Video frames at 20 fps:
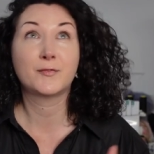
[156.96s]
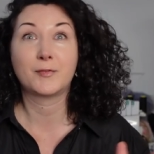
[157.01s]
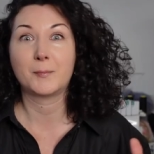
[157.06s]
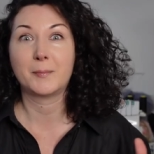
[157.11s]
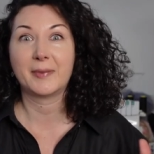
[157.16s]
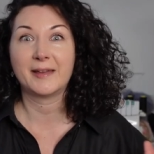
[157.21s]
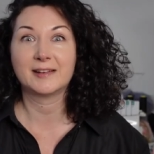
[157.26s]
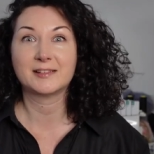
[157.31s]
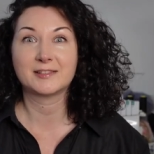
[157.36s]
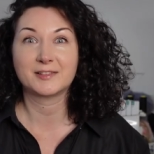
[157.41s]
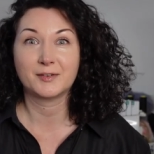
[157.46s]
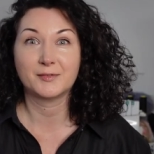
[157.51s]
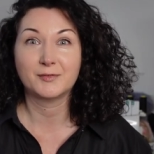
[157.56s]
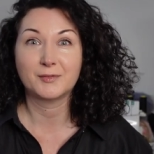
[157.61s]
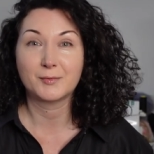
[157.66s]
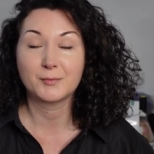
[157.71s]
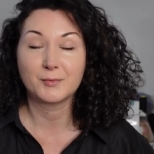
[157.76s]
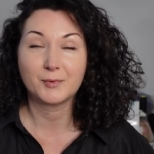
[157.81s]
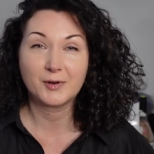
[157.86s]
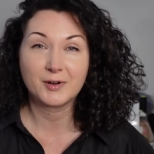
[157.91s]
for better or
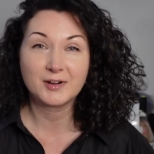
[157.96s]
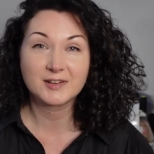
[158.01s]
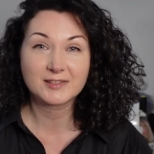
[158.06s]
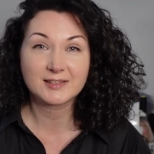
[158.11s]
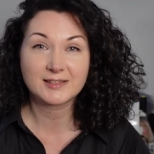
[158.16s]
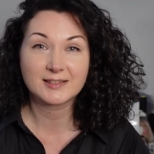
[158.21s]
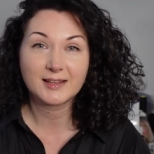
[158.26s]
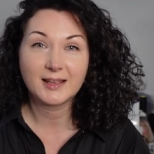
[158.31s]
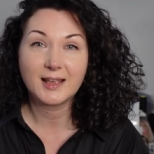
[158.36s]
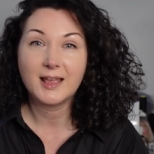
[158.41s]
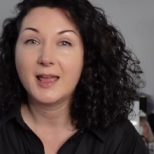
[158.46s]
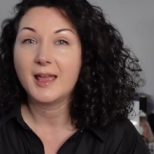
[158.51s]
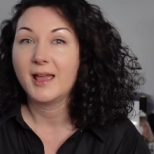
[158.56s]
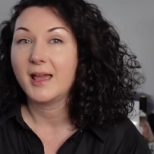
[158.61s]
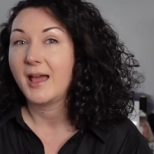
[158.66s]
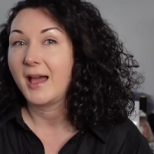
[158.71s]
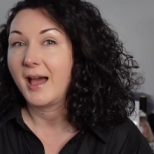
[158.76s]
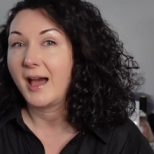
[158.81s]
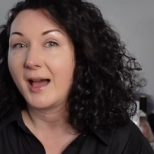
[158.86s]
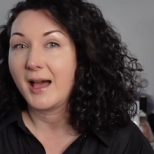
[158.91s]
for worse.
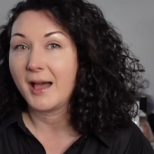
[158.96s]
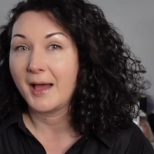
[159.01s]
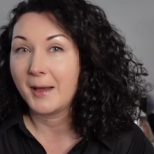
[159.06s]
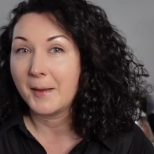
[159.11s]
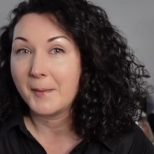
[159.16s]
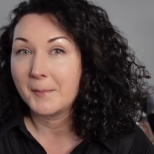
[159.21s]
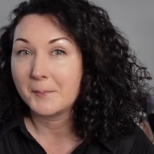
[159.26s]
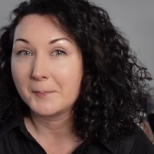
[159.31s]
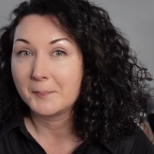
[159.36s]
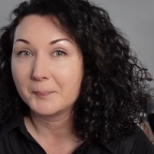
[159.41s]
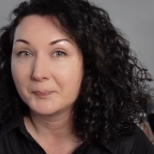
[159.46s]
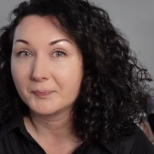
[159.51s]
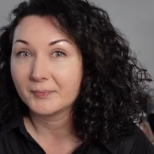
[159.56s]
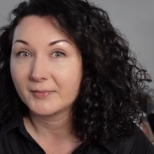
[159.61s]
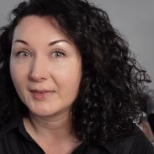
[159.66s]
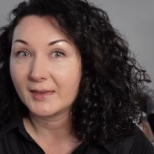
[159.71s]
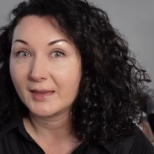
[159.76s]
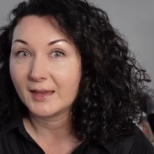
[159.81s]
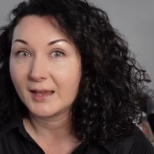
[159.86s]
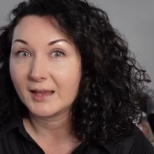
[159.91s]
Um,
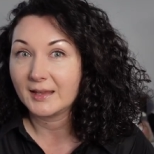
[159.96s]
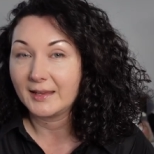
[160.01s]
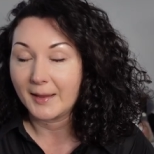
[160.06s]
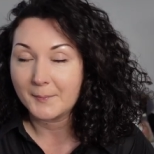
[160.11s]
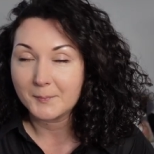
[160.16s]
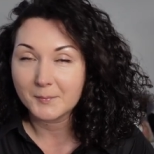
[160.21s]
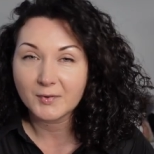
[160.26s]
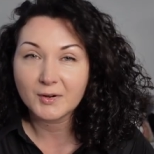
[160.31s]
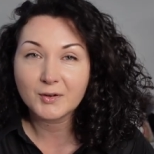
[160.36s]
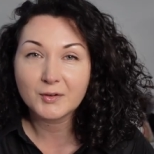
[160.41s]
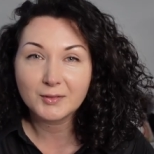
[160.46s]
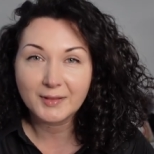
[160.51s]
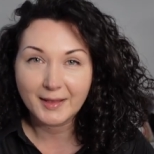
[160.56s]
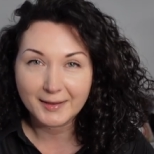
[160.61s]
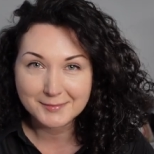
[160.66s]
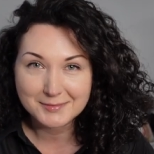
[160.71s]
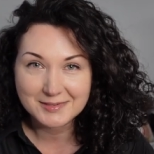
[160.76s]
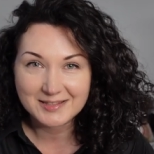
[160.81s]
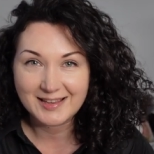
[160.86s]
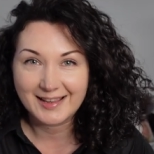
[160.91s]
yeah, good
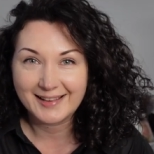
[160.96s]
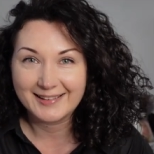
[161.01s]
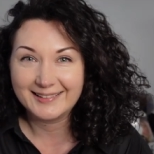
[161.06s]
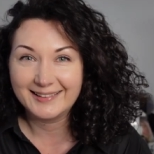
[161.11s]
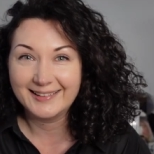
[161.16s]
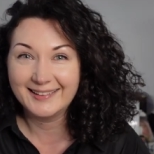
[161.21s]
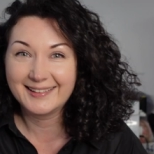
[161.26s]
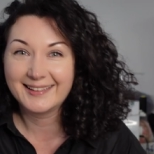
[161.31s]
luck with that.